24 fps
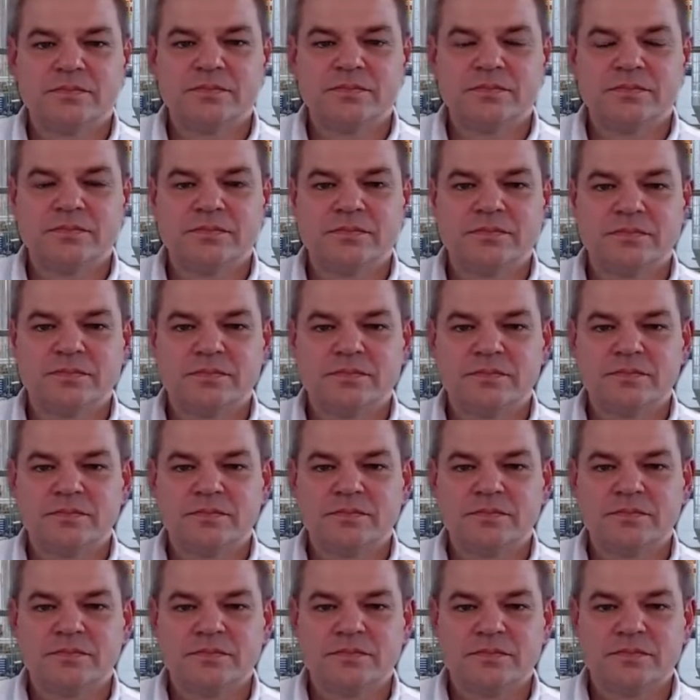
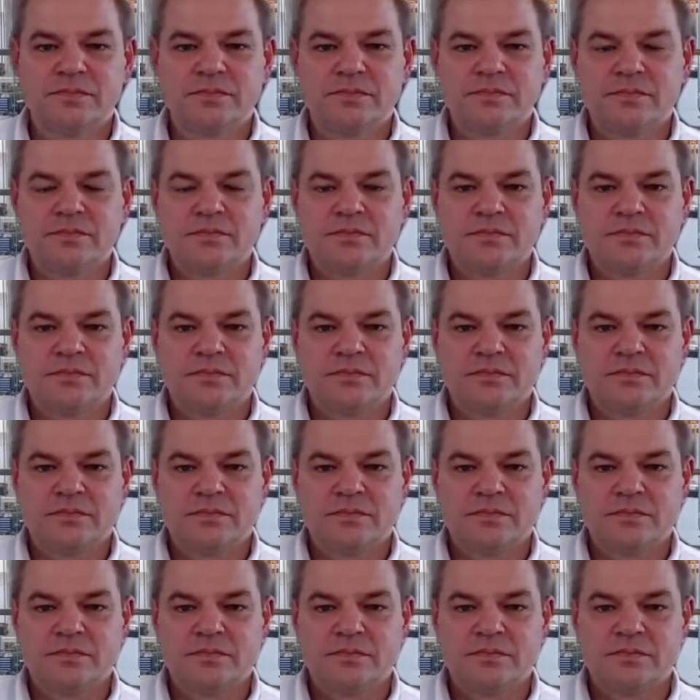
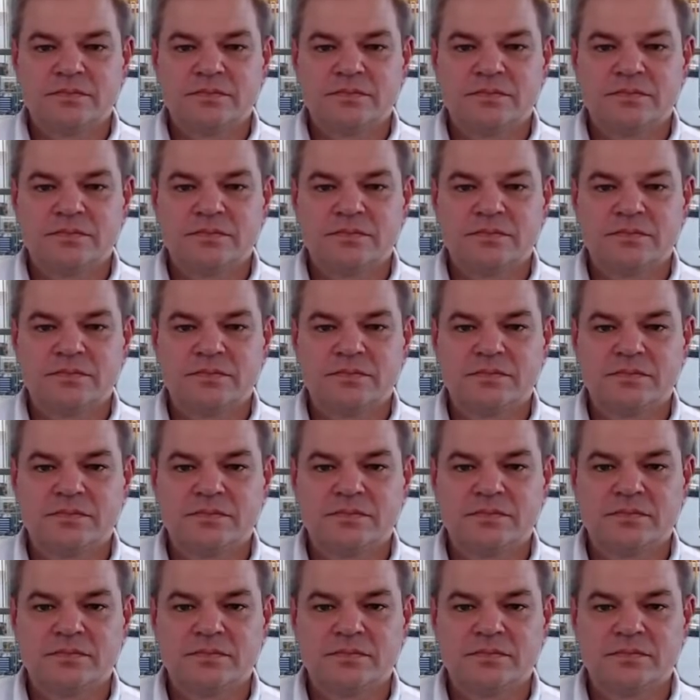
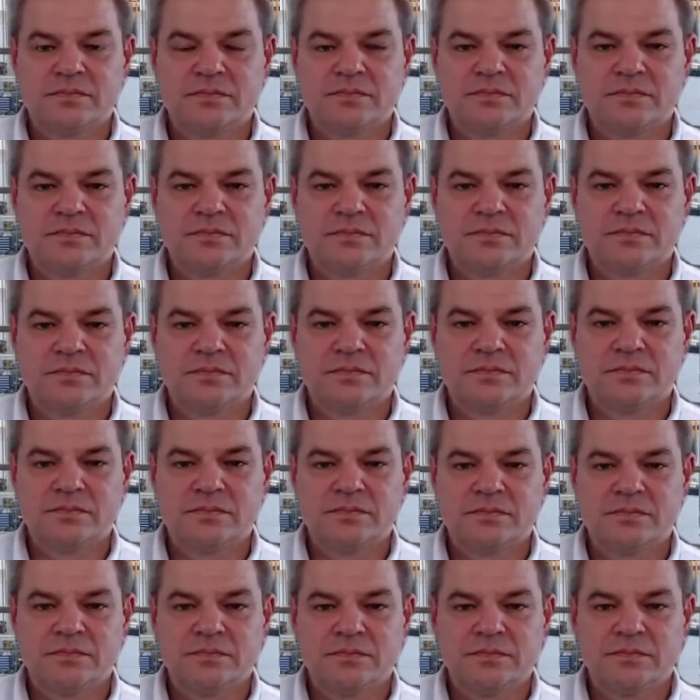
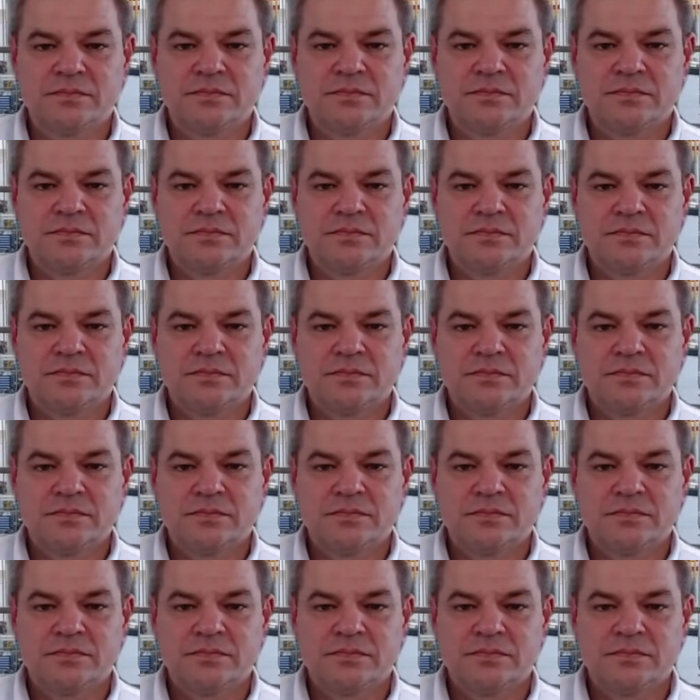
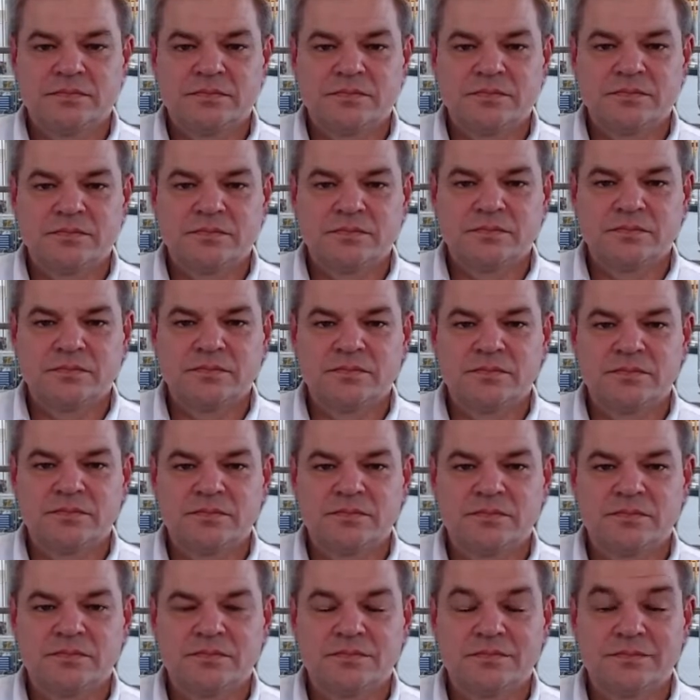
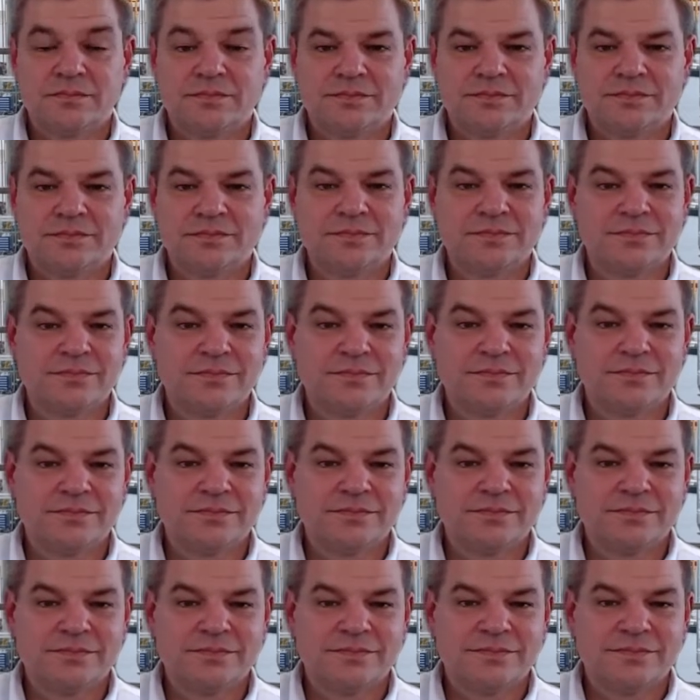
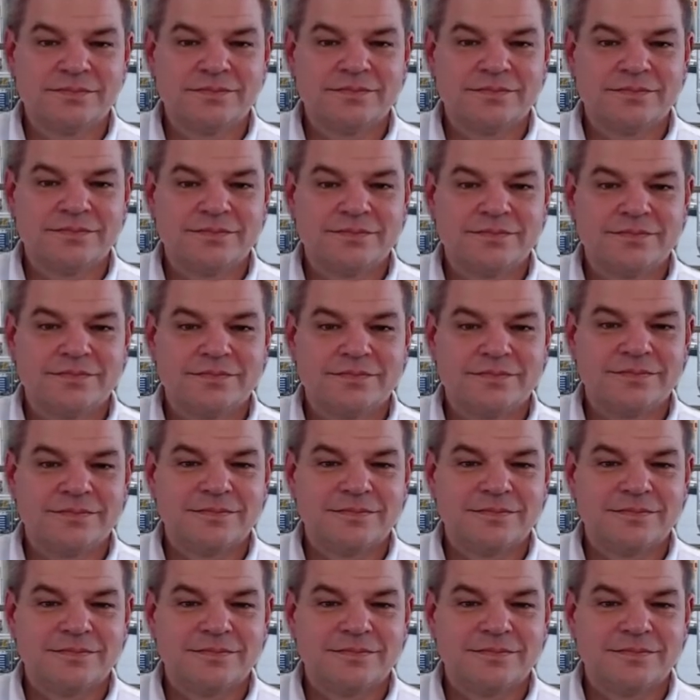(silent)